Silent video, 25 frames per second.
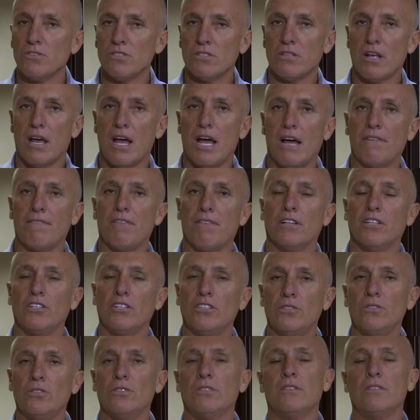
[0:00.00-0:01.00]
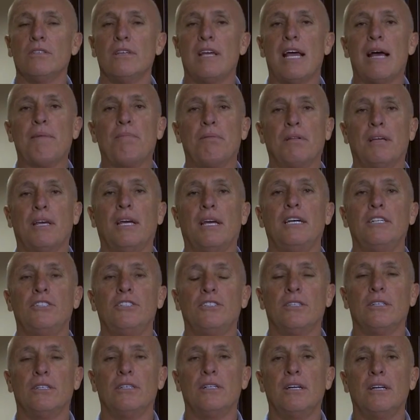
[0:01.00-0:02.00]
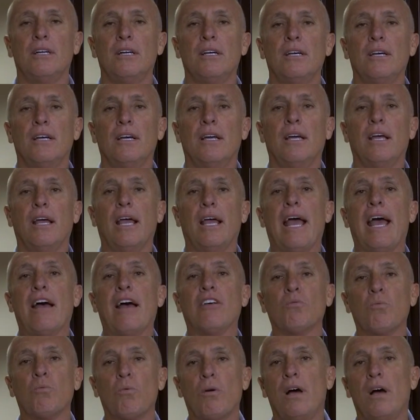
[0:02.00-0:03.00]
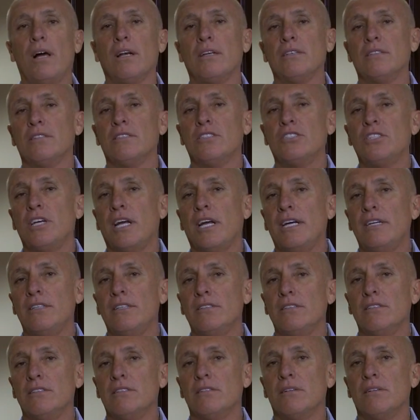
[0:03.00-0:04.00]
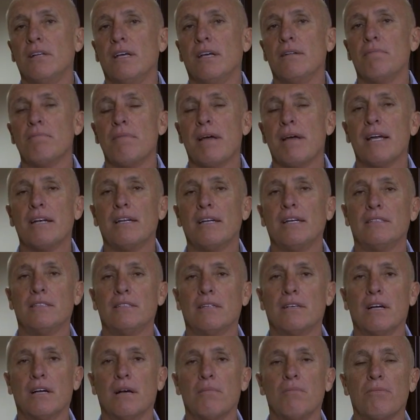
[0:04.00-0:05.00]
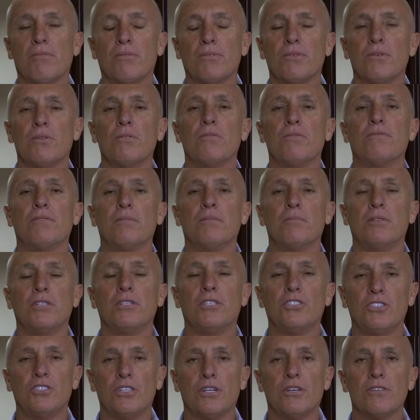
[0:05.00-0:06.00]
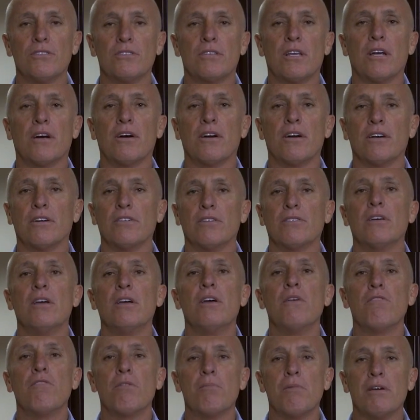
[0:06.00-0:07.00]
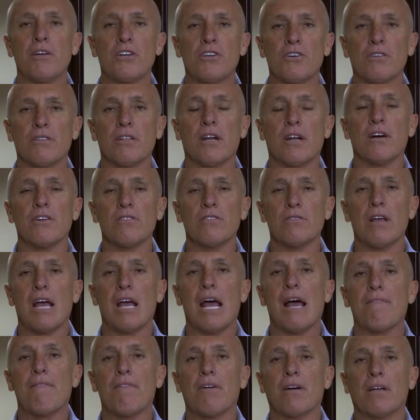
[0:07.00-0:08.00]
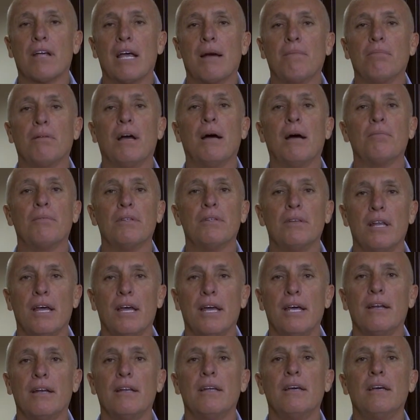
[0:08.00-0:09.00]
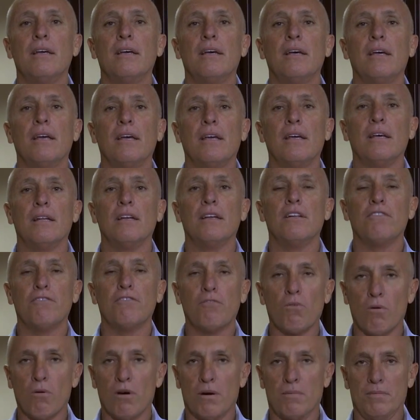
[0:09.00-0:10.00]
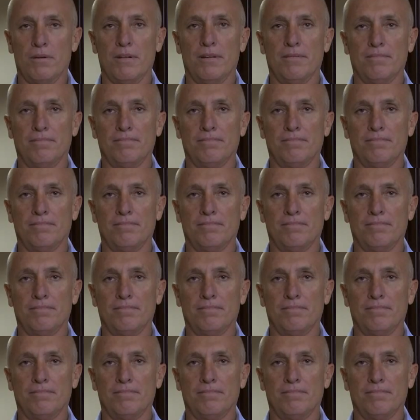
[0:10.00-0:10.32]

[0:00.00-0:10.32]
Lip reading: staff on the use of the application, as well as the changes and mandates that come through from the insurance carriers. We make sure that our staff are kept up to date and informed.